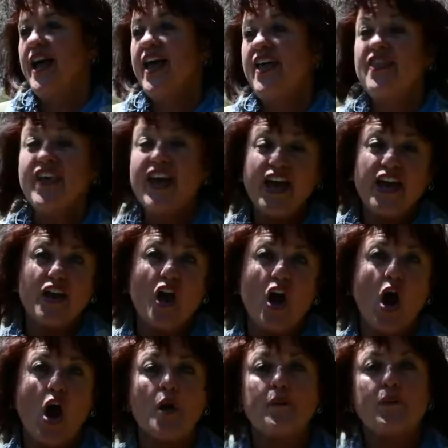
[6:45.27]
and then
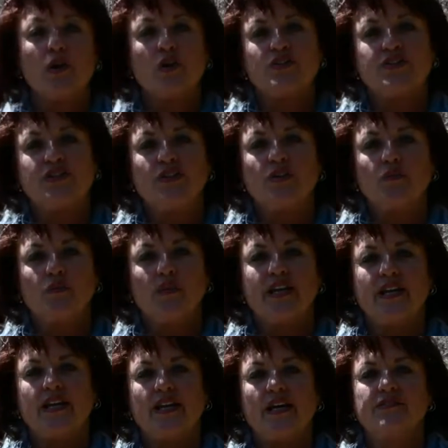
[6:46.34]
our personal
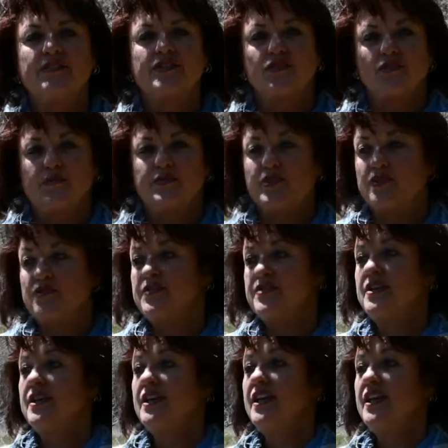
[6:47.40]
reading of the Scriptures